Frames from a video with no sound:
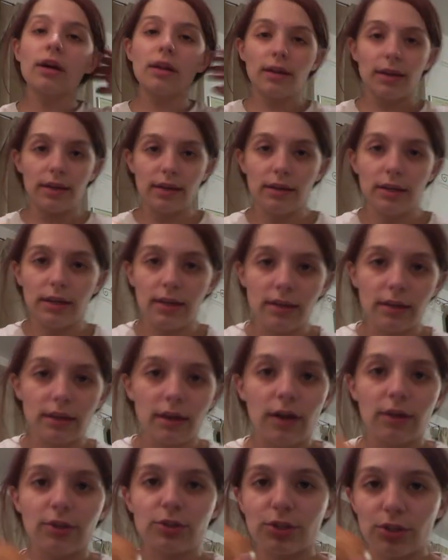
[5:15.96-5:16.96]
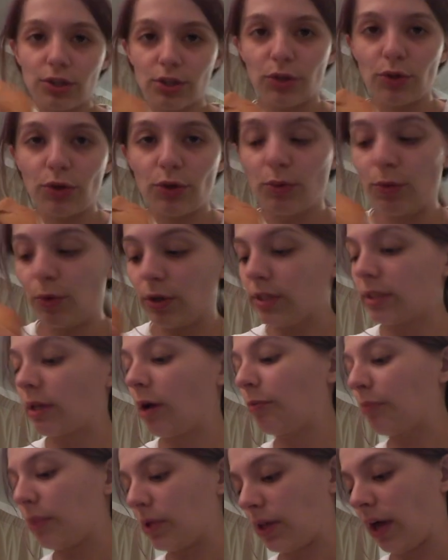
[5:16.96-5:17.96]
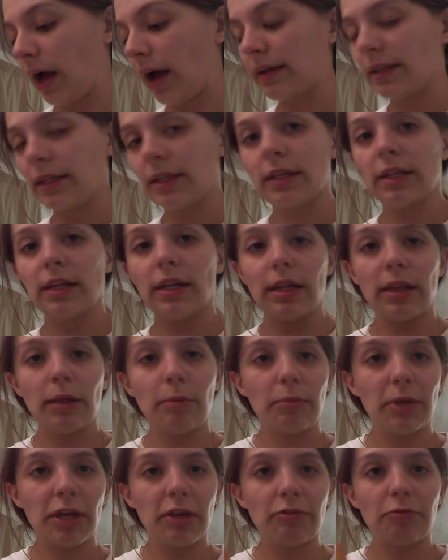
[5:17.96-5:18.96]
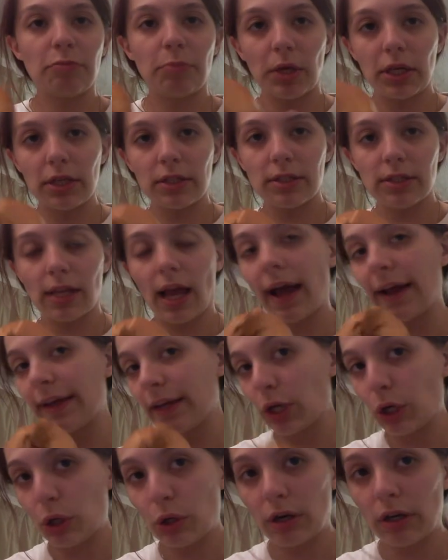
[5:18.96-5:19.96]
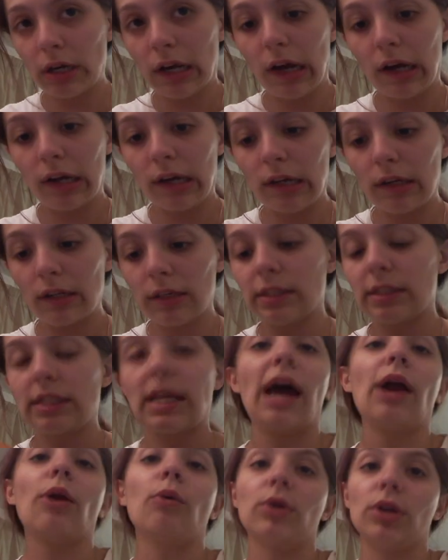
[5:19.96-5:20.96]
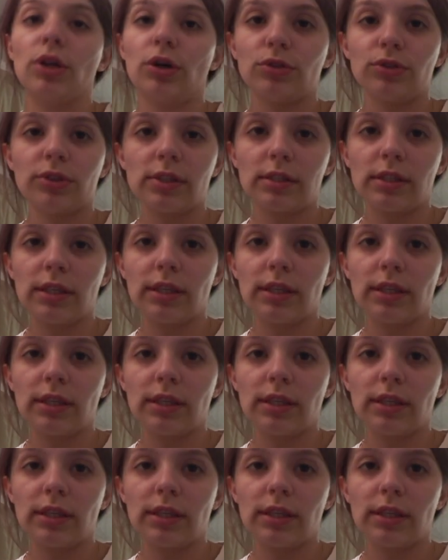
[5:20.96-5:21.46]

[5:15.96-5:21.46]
it here. I'll see you once I've put the onion in the beef because I ain't good at cutting onions. I don't want y'all to see